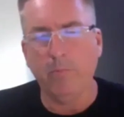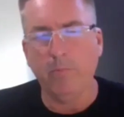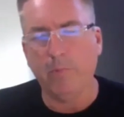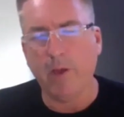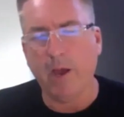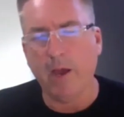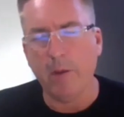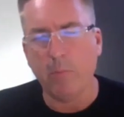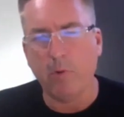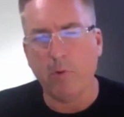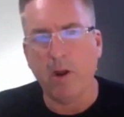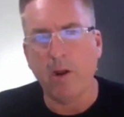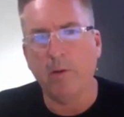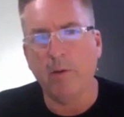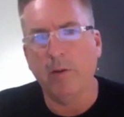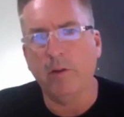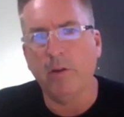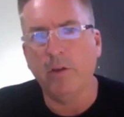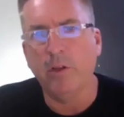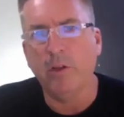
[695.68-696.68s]
kind of brought
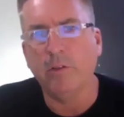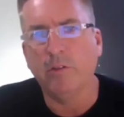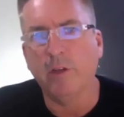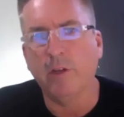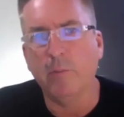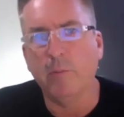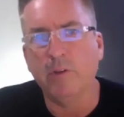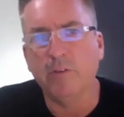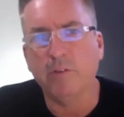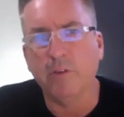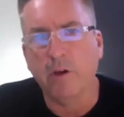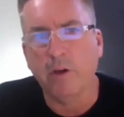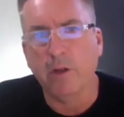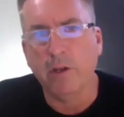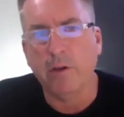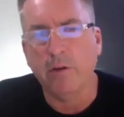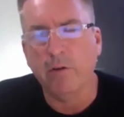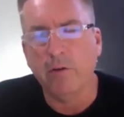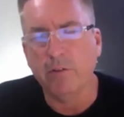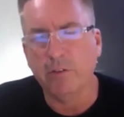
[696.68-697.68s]
up a good subject on,
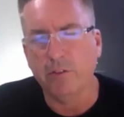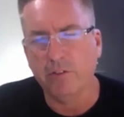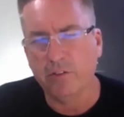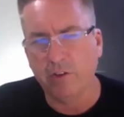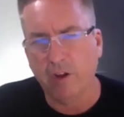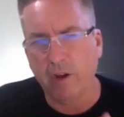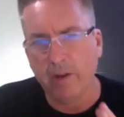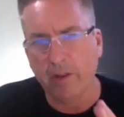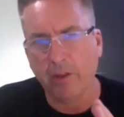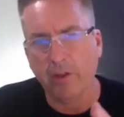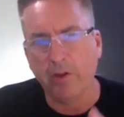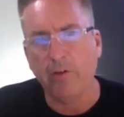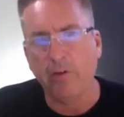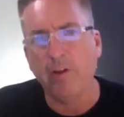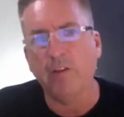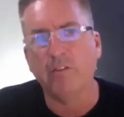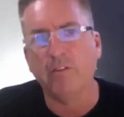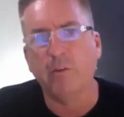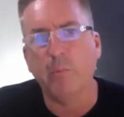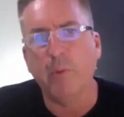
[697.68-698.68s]
or just
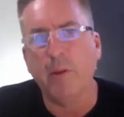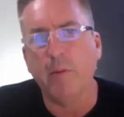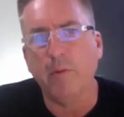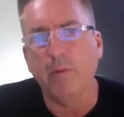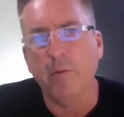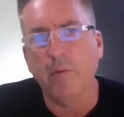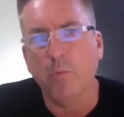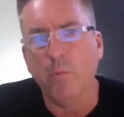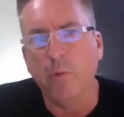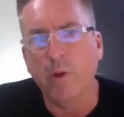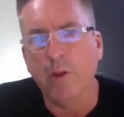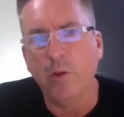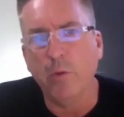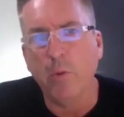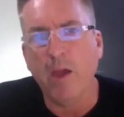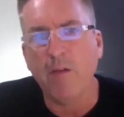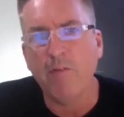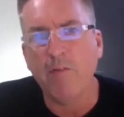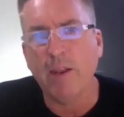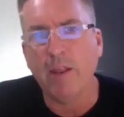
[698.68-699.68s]
curious. I mean, when you're
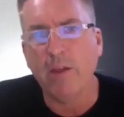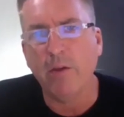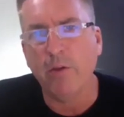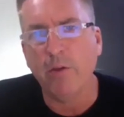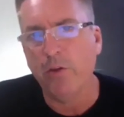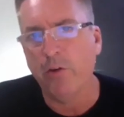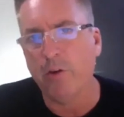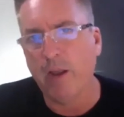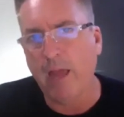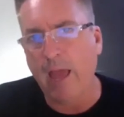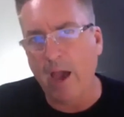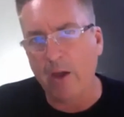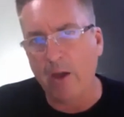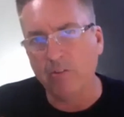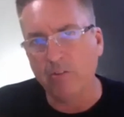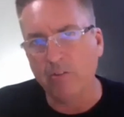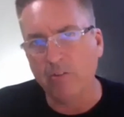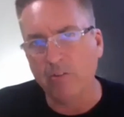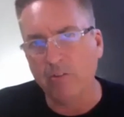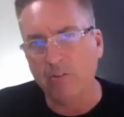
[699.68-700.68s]
an
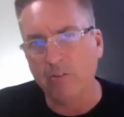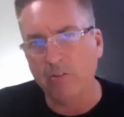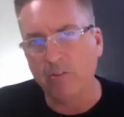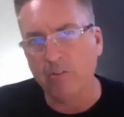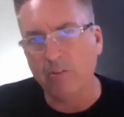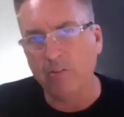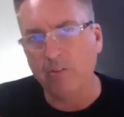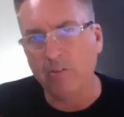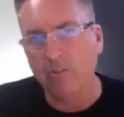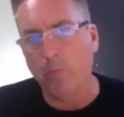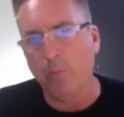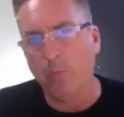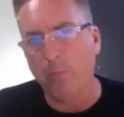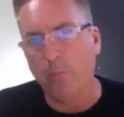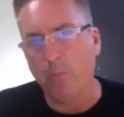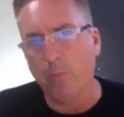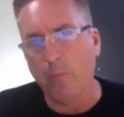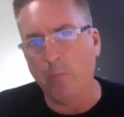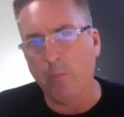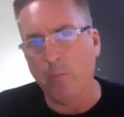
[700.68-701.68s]
out-of-state
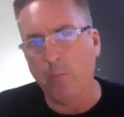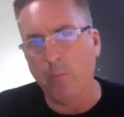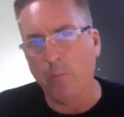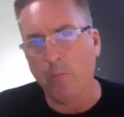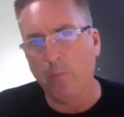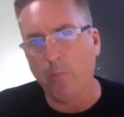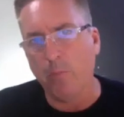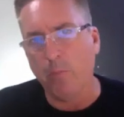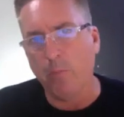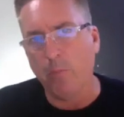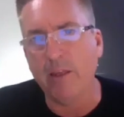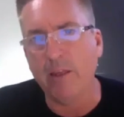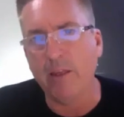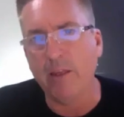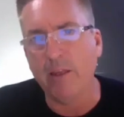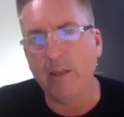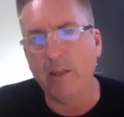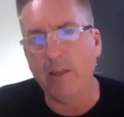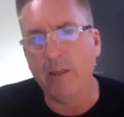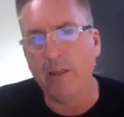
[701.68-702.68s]
owner, and you're buying property
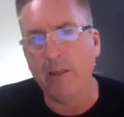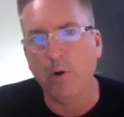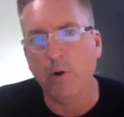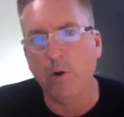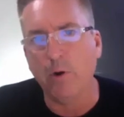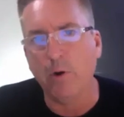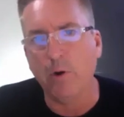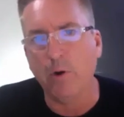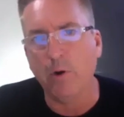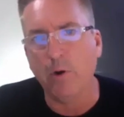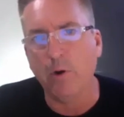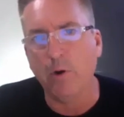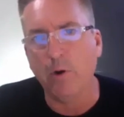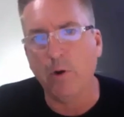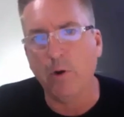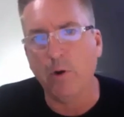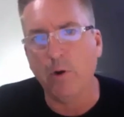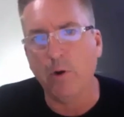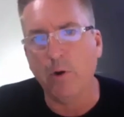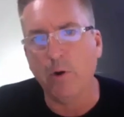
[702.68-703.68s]
in Florida
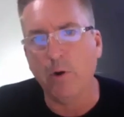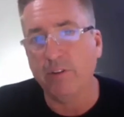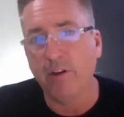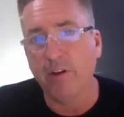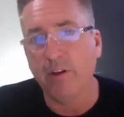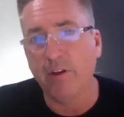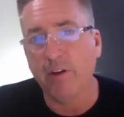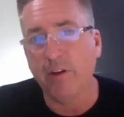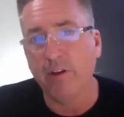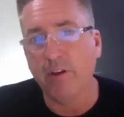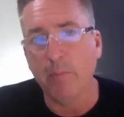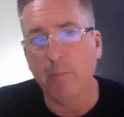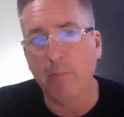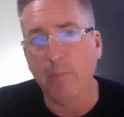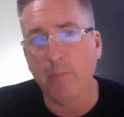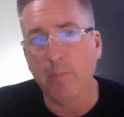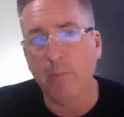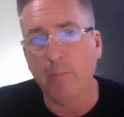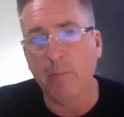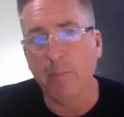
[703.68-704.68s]
as an
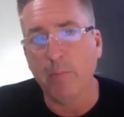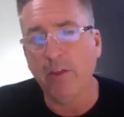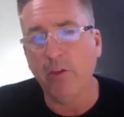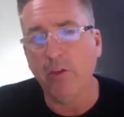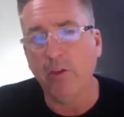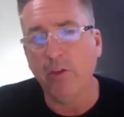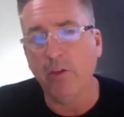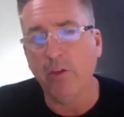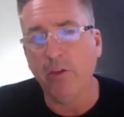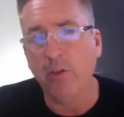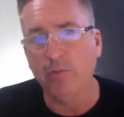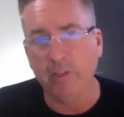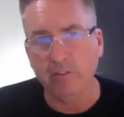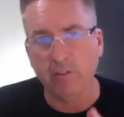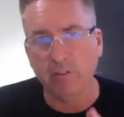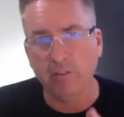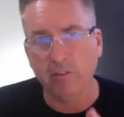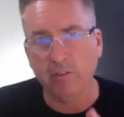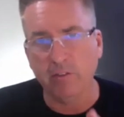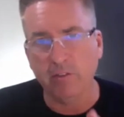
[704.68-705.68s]
Airbnb, you've
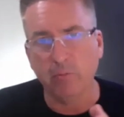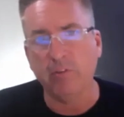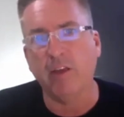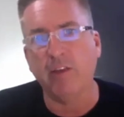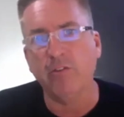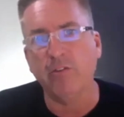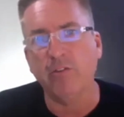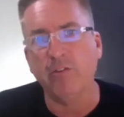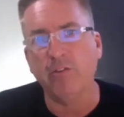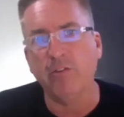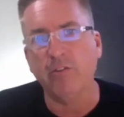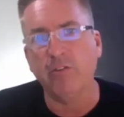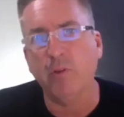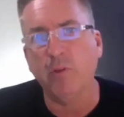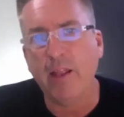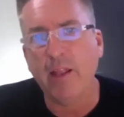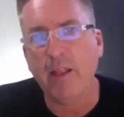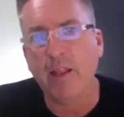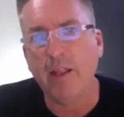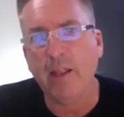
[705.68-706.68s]
seen some success
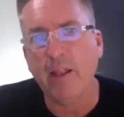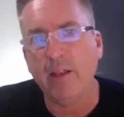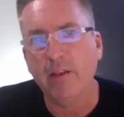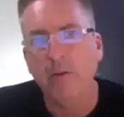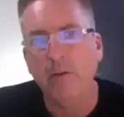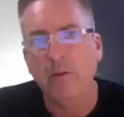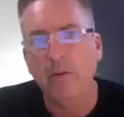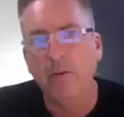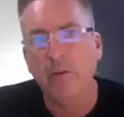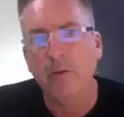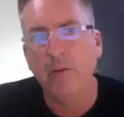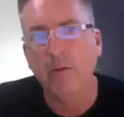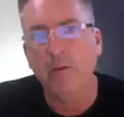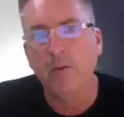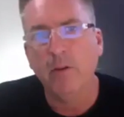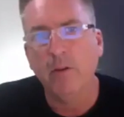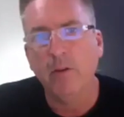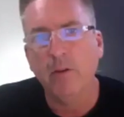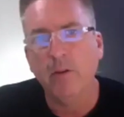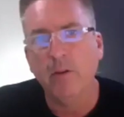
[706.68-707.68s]
with that.
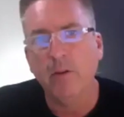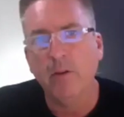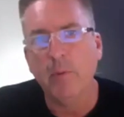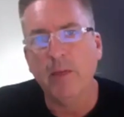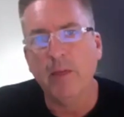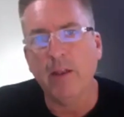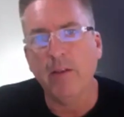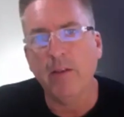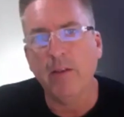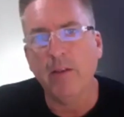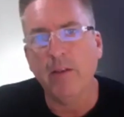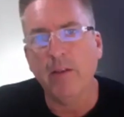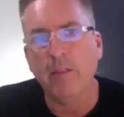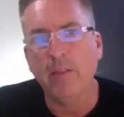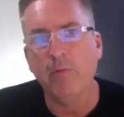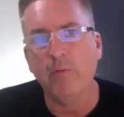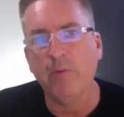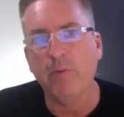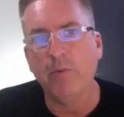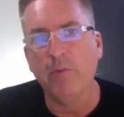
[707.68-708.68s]
I mean, that would feel
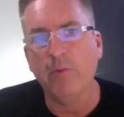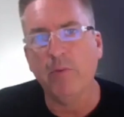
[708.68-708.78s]
like